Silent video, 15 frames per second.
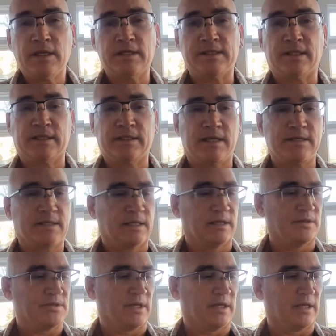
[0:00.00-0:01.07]
because it contains the
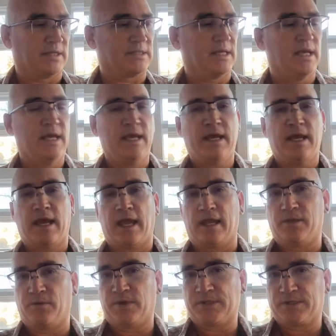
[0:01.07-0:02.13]
energetics,
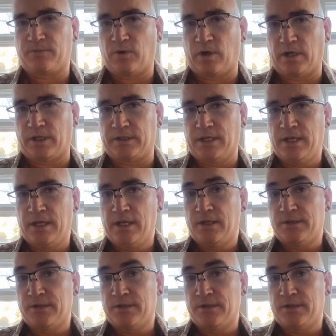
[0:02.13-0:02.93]
and the Wisdom Wand.